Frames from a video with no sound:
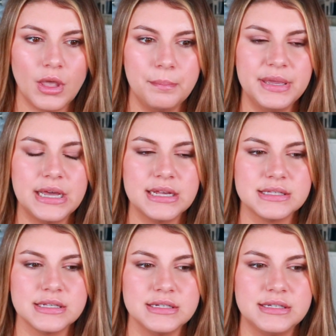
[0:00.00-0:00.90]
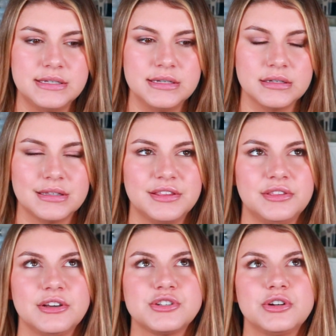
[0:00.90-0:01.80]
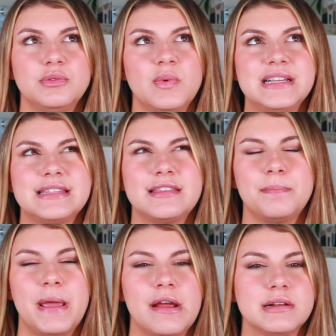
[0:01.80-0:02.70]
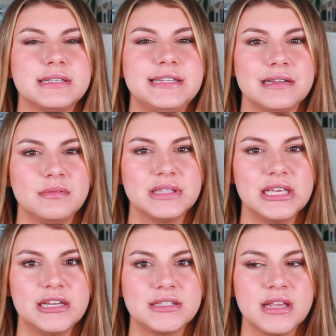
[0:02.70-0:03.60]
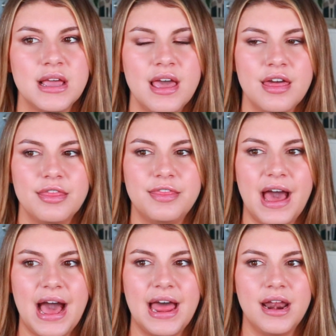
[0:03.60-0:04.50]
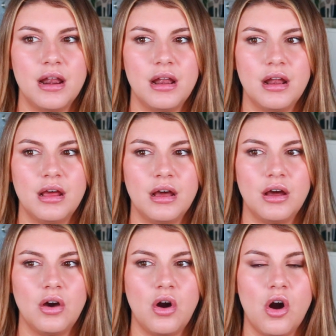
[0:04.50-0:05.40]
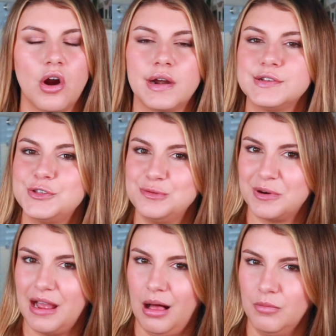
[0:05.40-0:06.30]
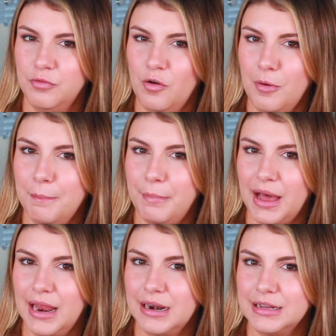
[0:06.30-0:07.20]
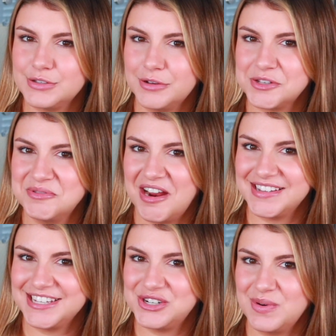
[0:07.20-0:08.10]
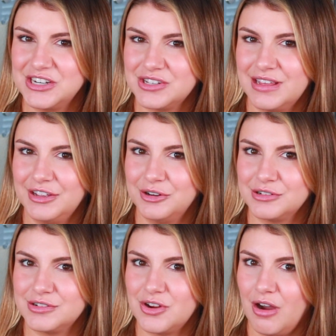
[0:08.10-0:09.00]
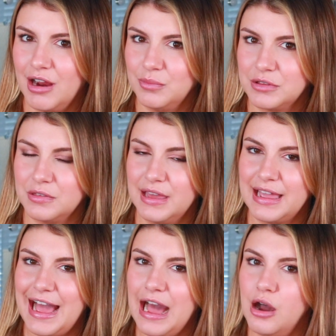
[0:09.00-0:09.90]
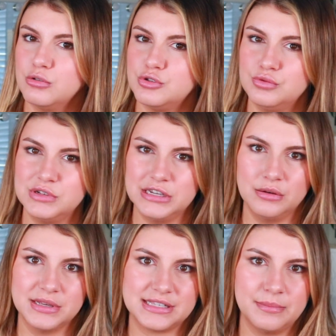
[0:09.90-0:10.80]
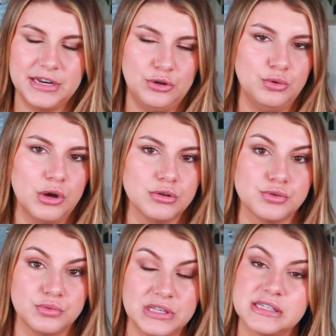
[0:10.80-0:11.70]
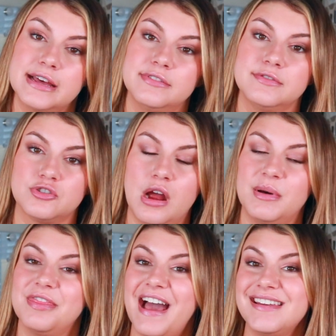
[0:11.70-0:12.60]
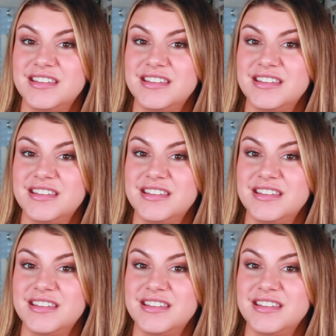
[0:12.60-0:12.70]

Because there's certain ways that the parents deal with this that aren't super helpful, but it's also not a situation that you're taught with like how to deal with somebody who goes through this level of trauma that